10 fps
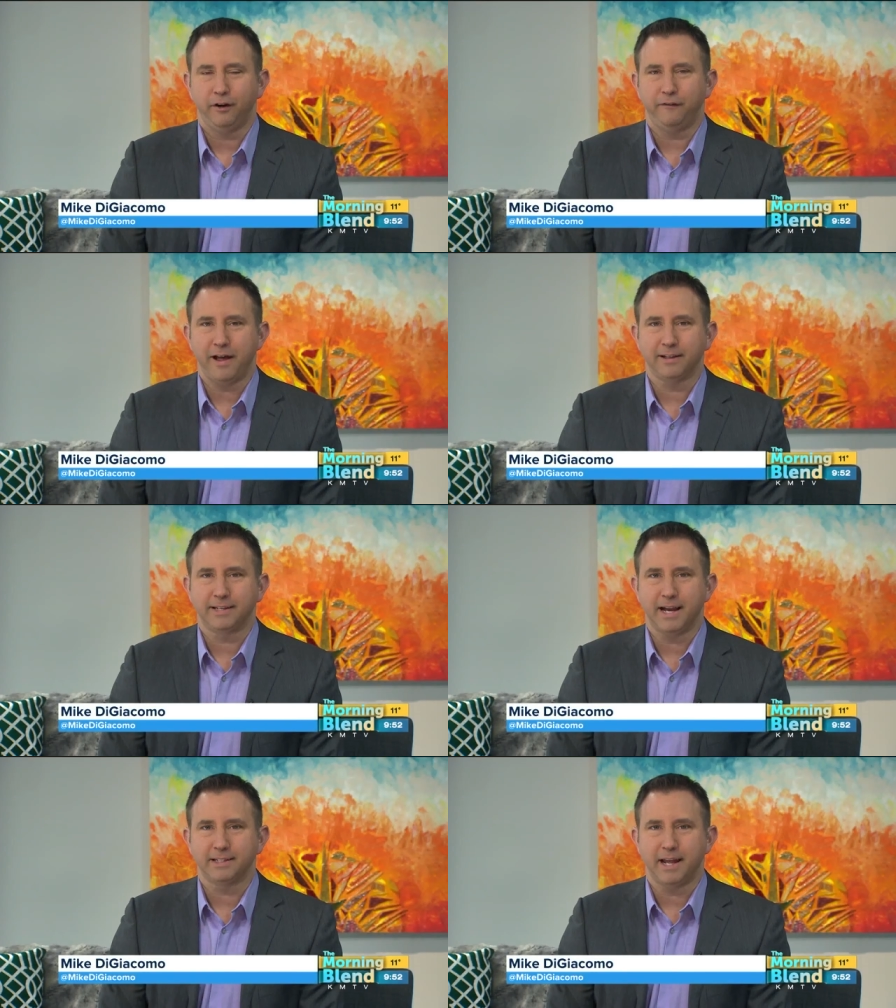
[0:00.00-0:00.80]
Well,
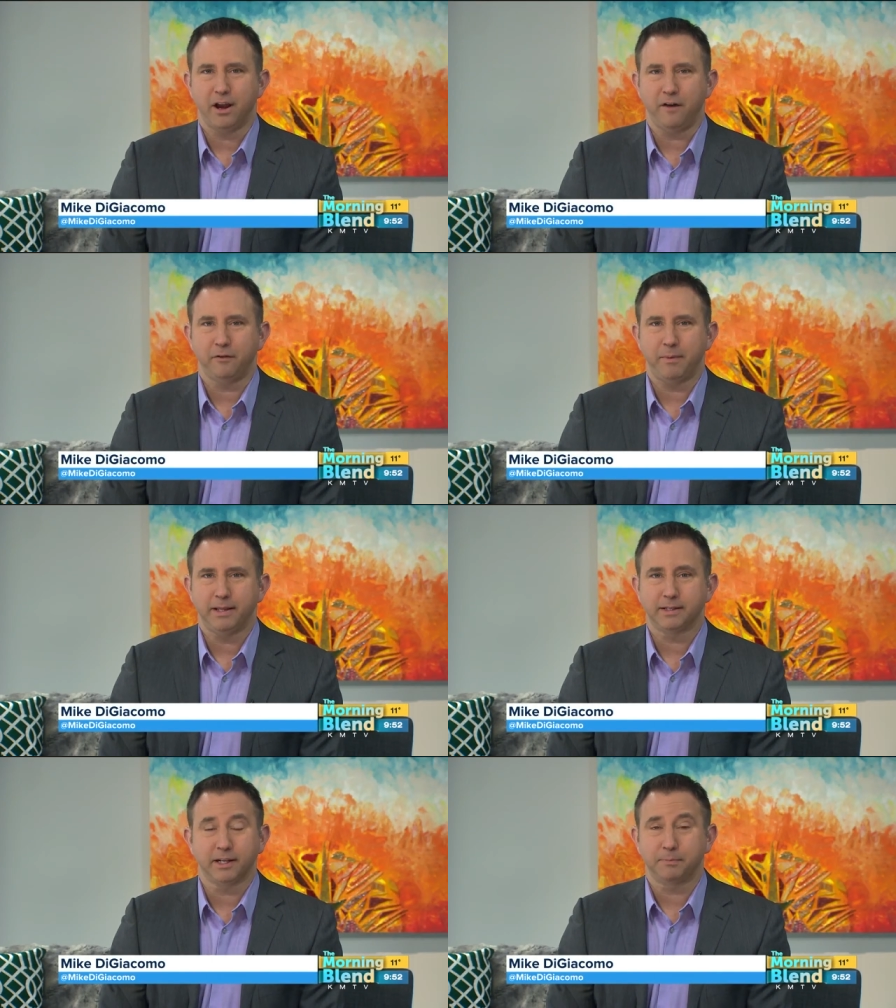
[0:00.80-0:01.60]
Valentine's Day often
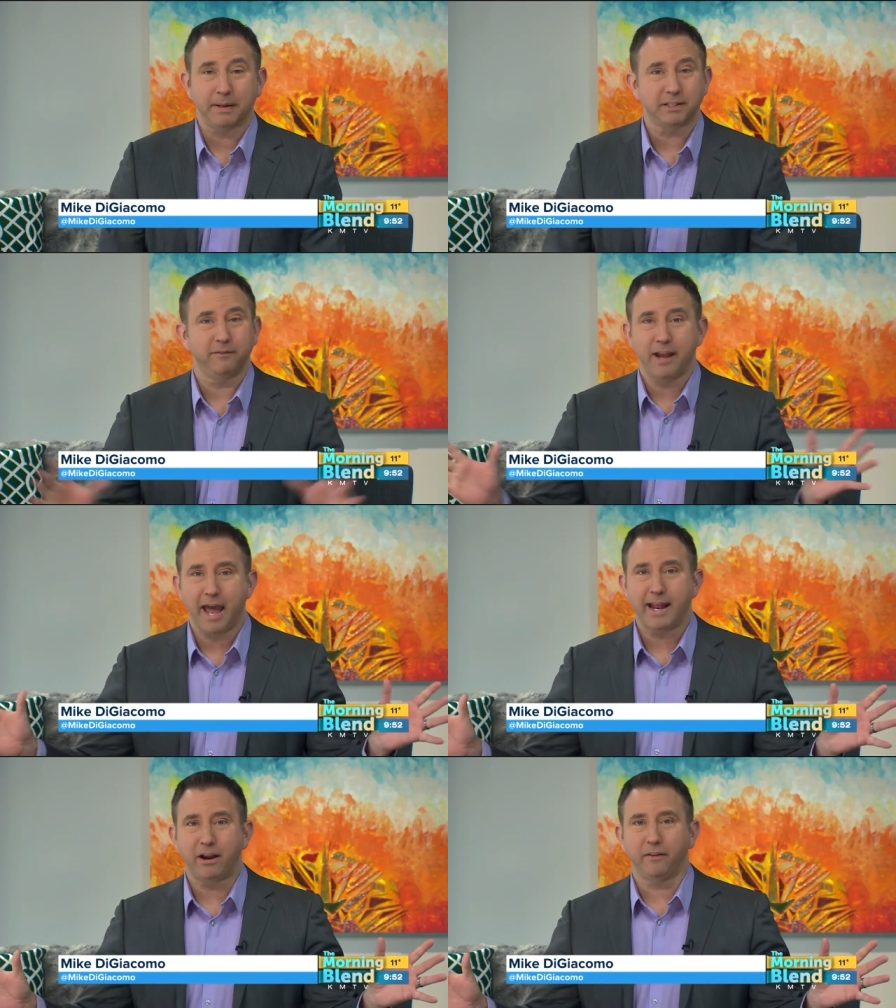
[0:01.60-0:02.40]
means an expensive
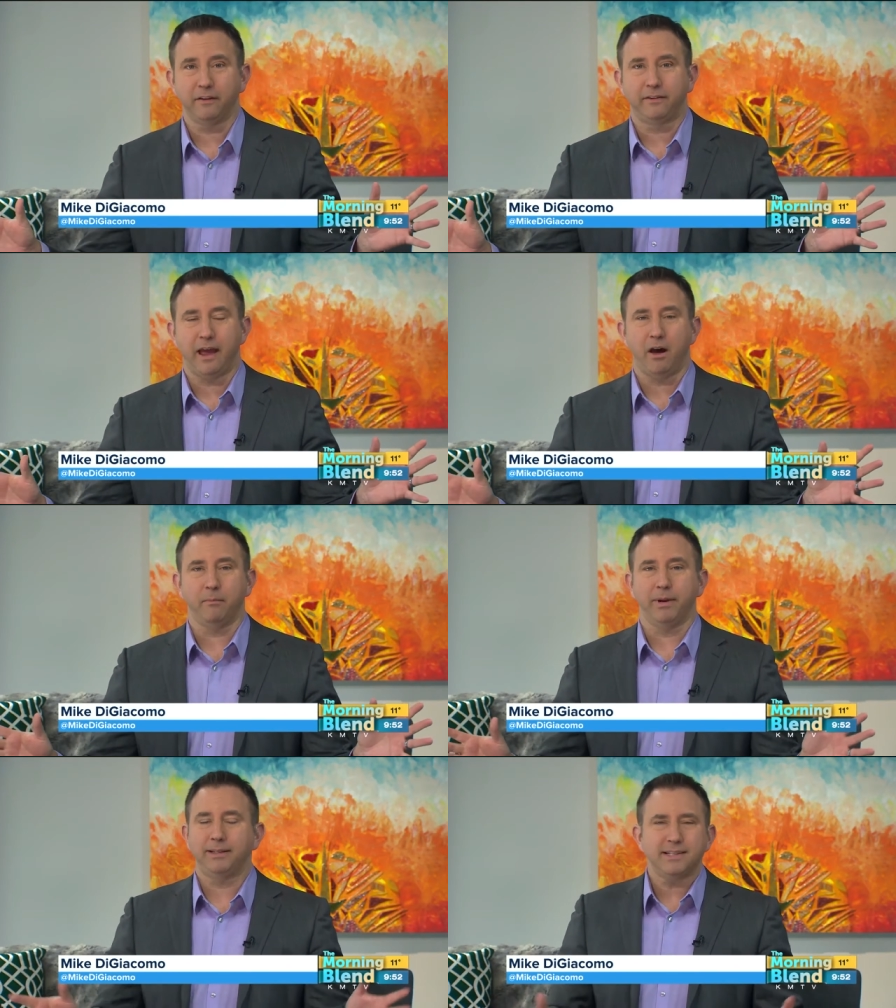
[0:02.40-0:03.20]
night out on the
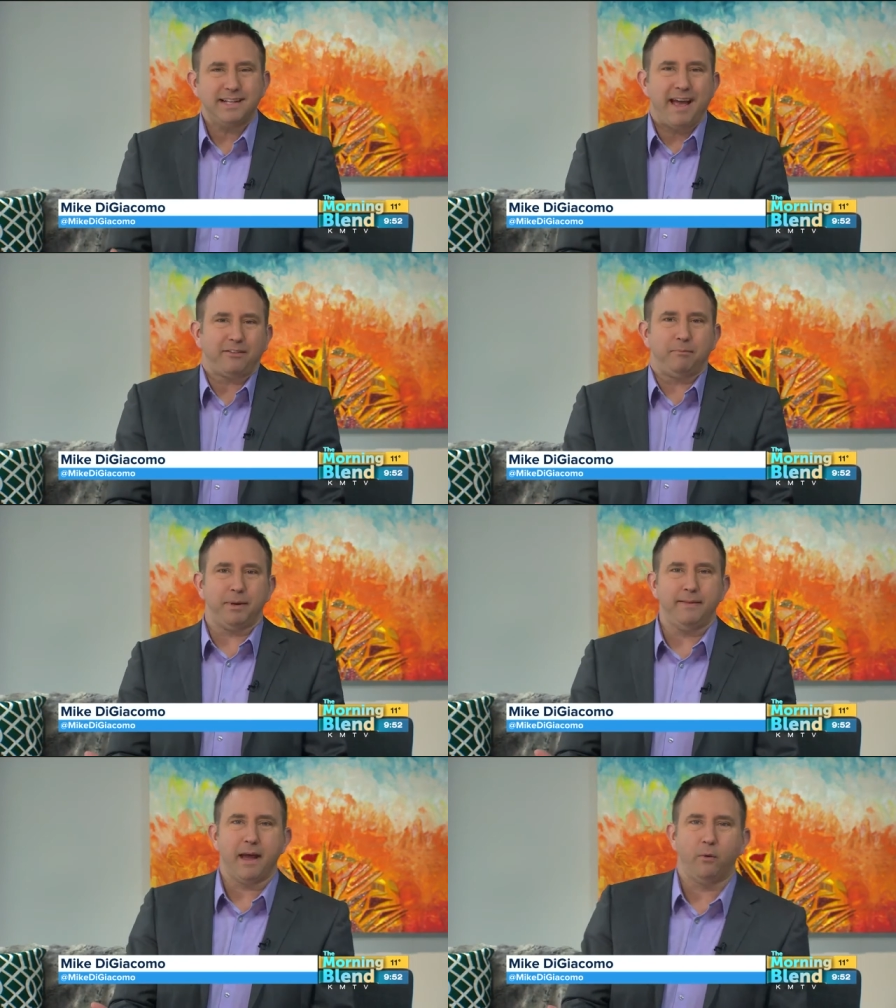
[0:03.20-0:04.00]
town, but it doesn't have to
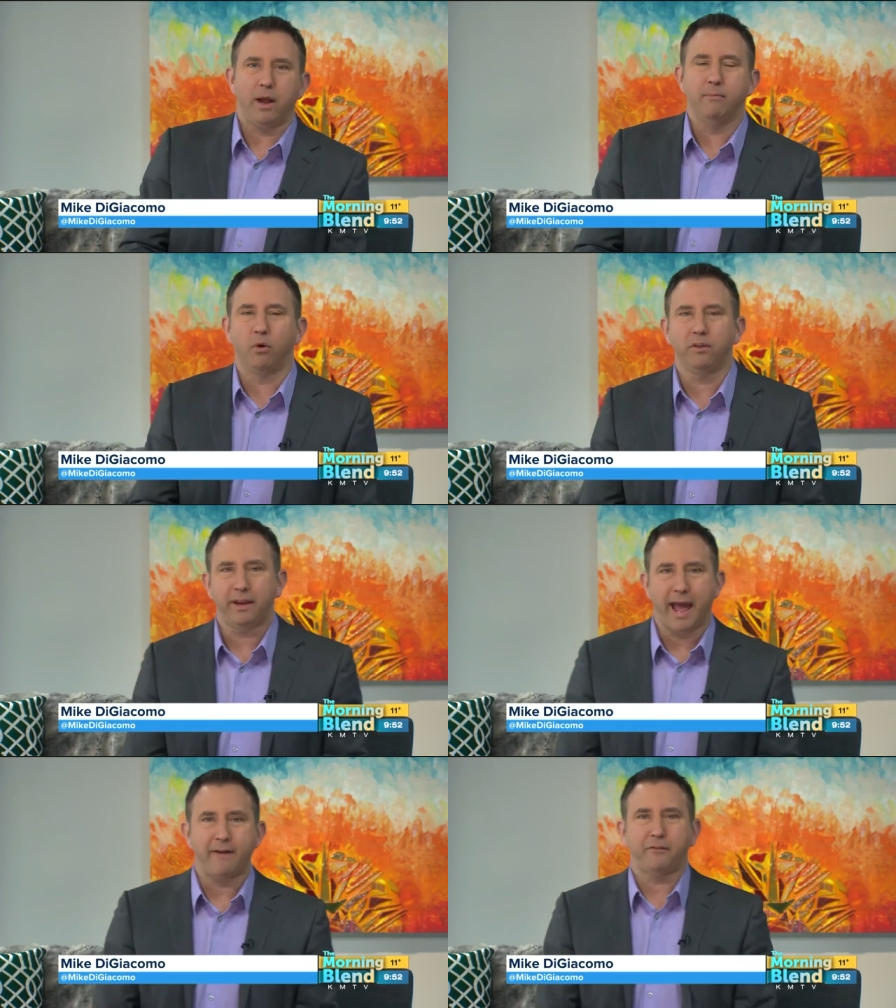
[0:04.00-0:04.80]
be that way. More
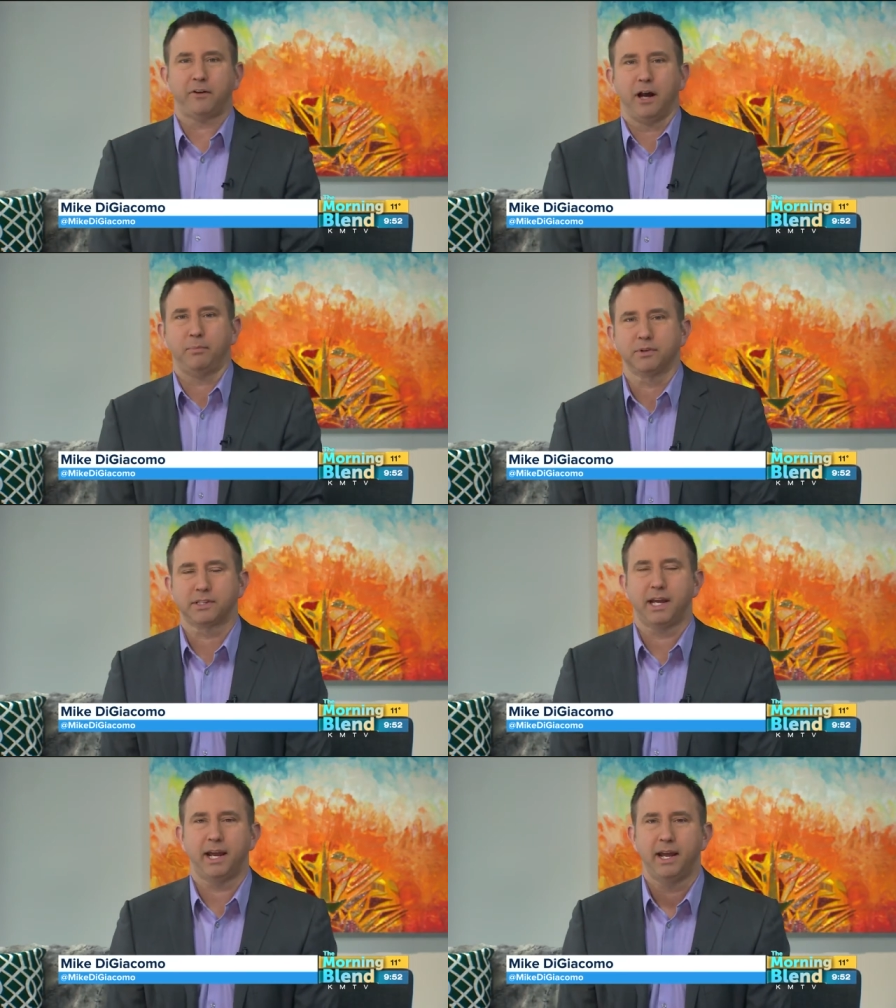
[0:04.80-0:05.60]
than half of
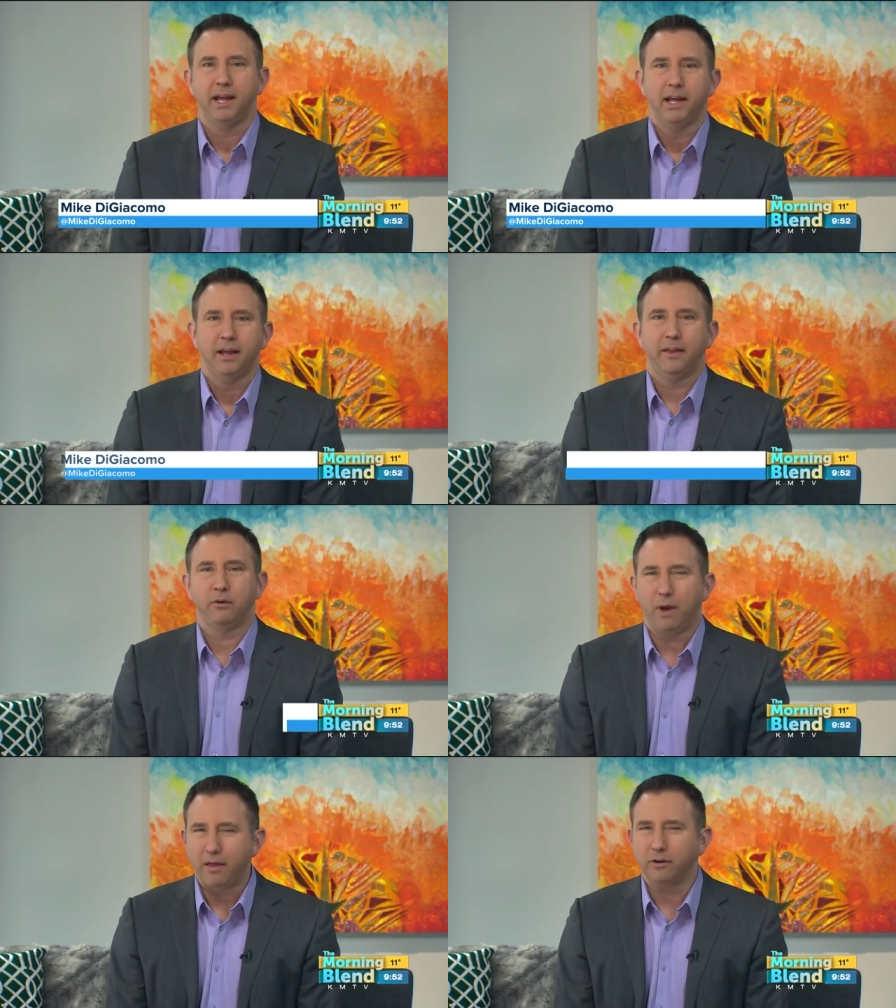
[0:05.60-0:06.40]
couples say
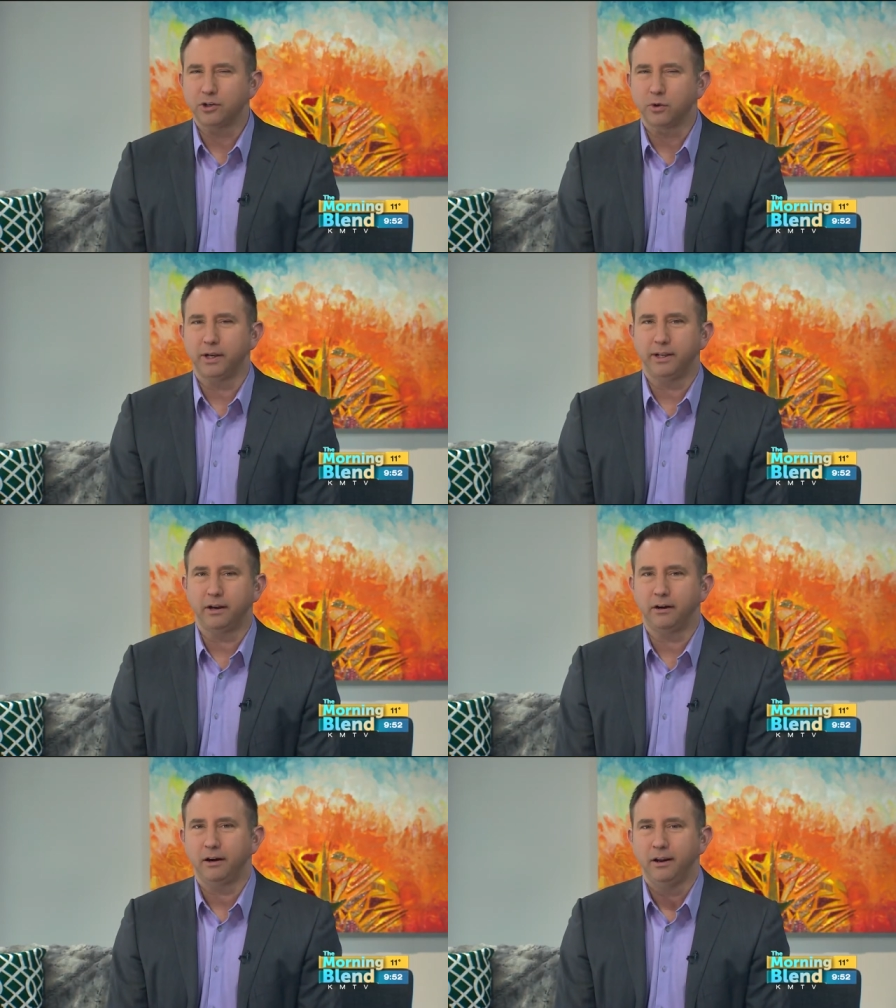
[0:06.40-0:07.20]
they'd rather enjoy
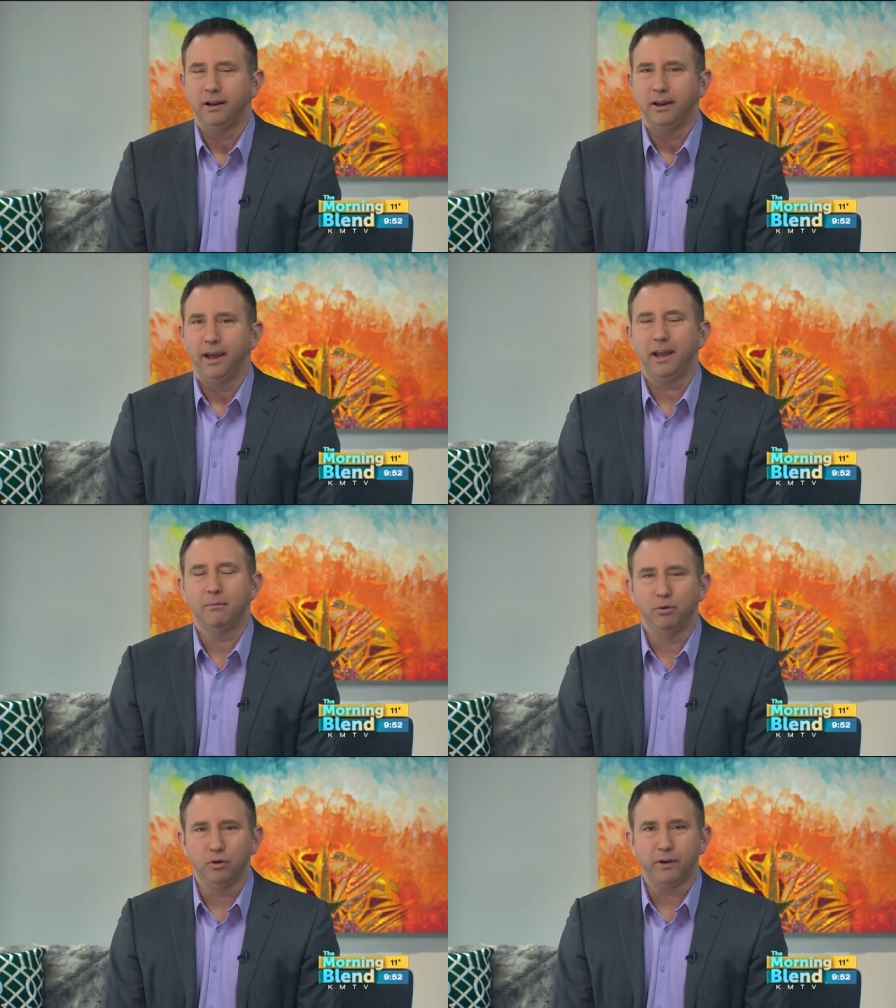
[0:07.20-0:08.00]
dinner and
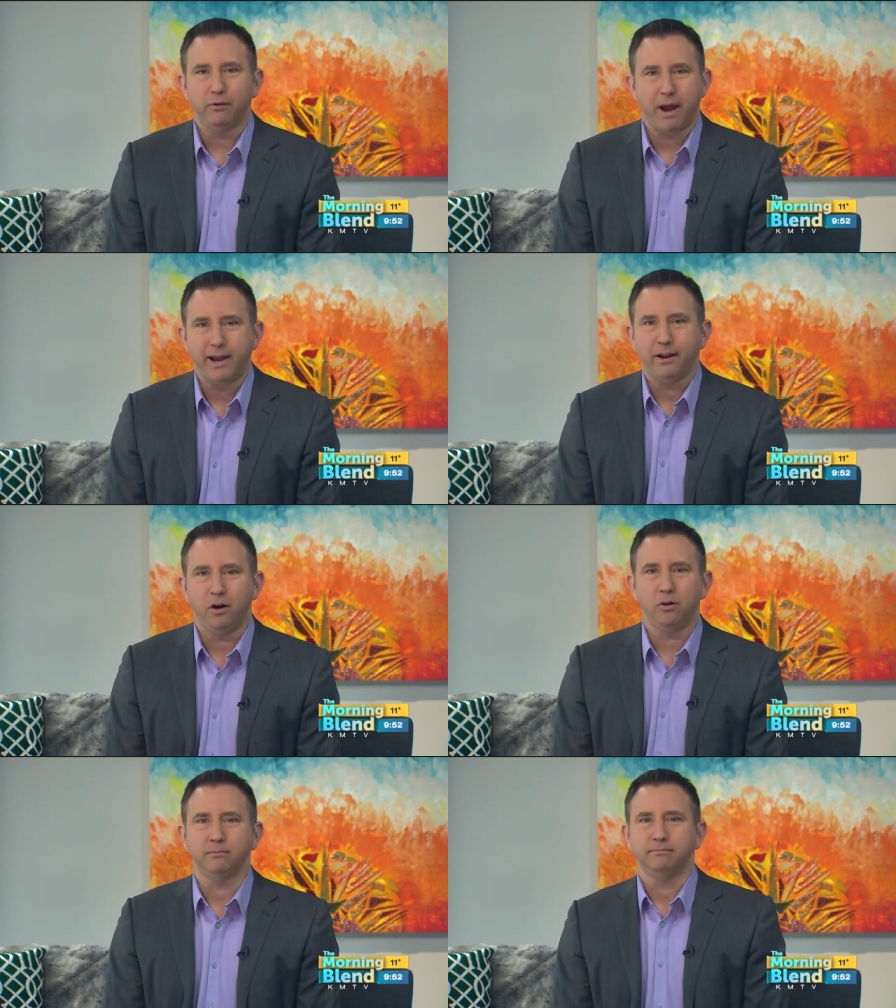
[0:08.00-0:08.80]
a movie right at
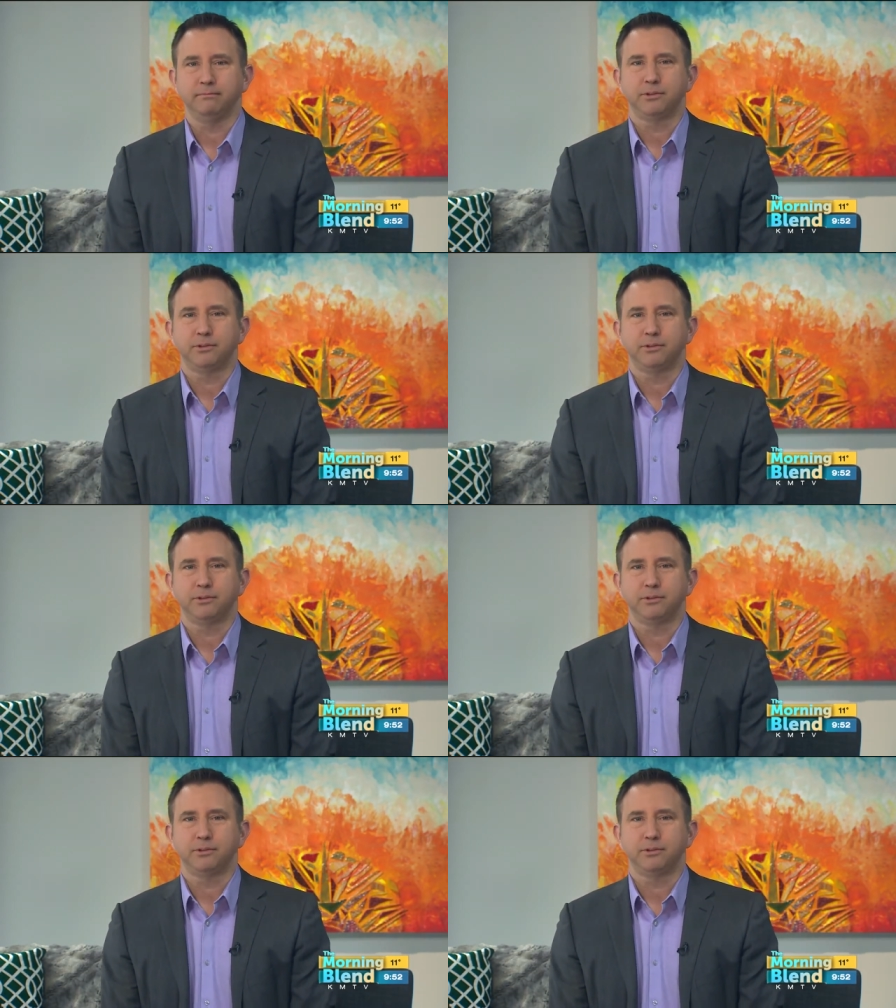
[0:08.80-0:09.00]
home.